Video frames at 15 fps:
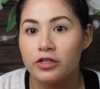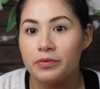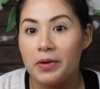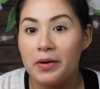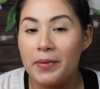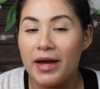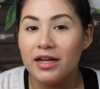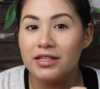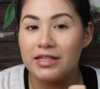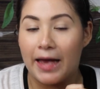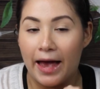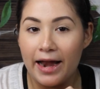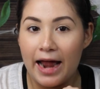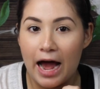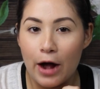It's been about
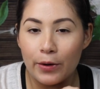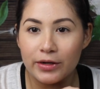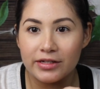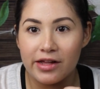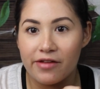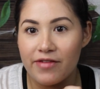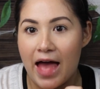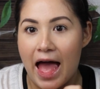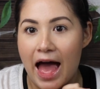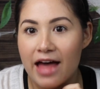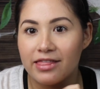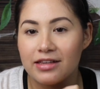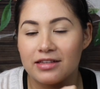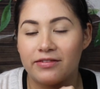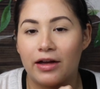10 hours that I've
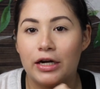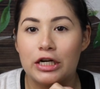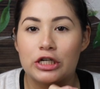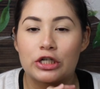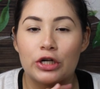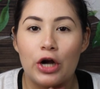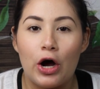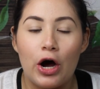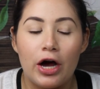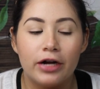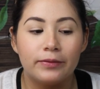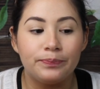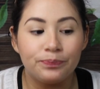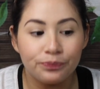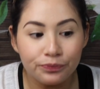had this foundation on,
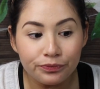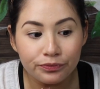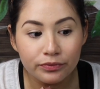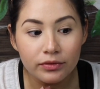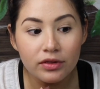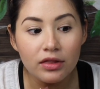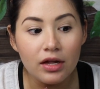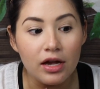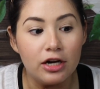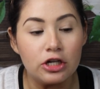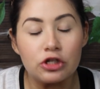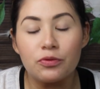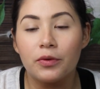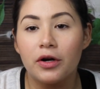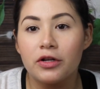and I
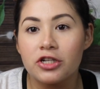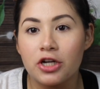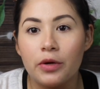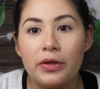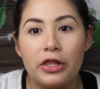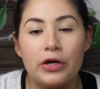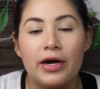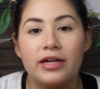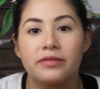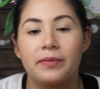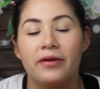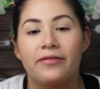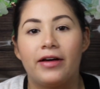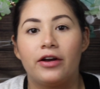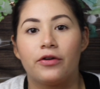just want to share with you guys
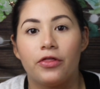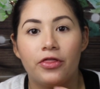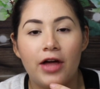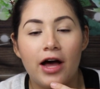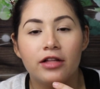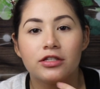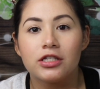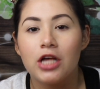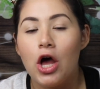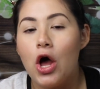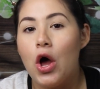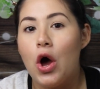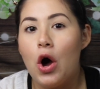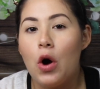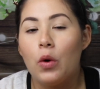my final thoughts,
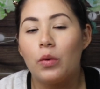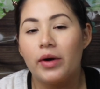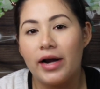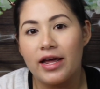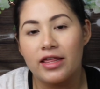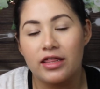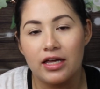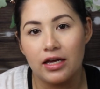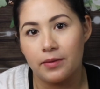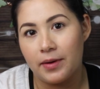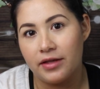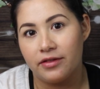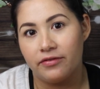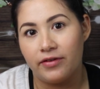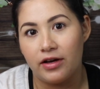what I think
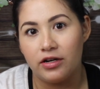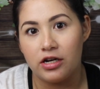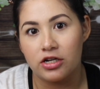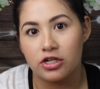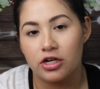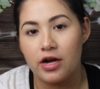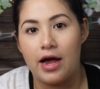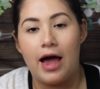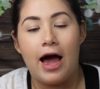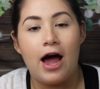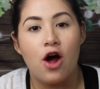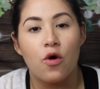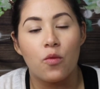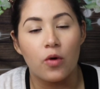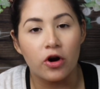about the foundation and
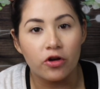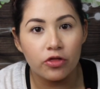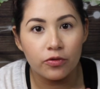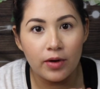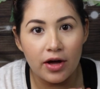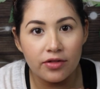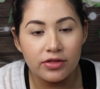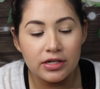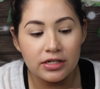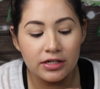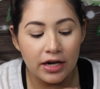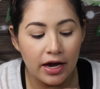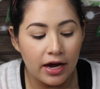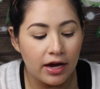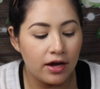how it wore throughout the
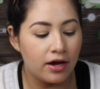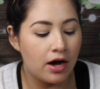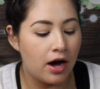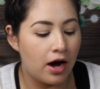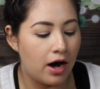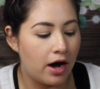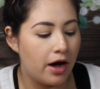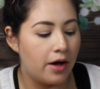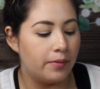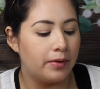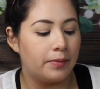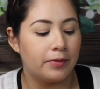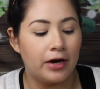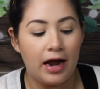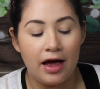day.
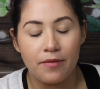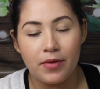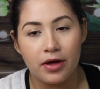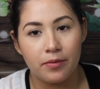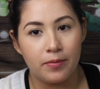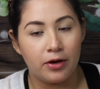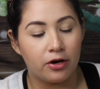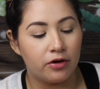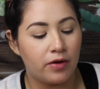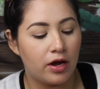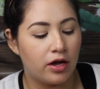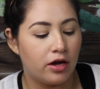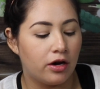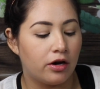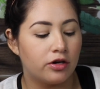I'm going to have my mirror
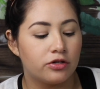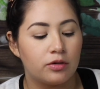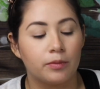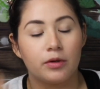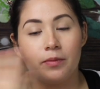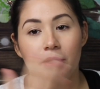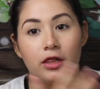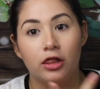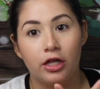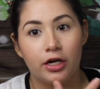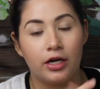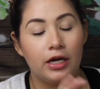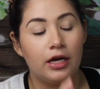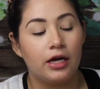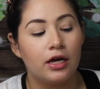right here, so I'm going to be
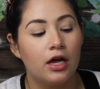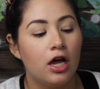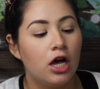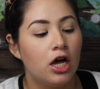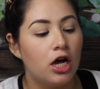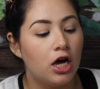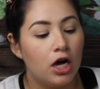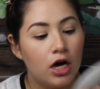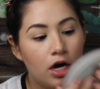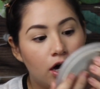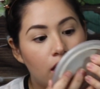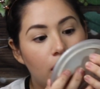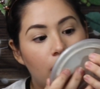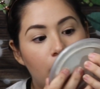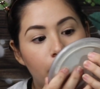looking
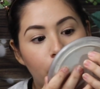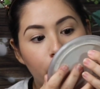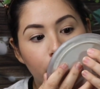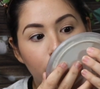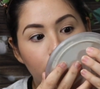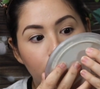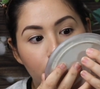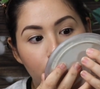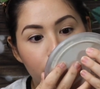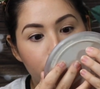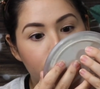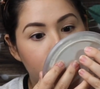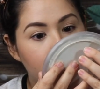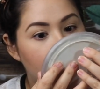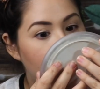more
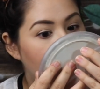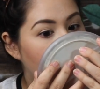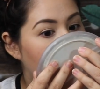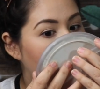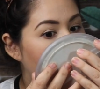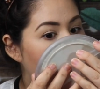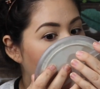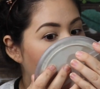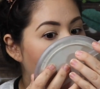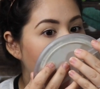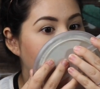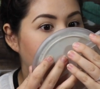close up.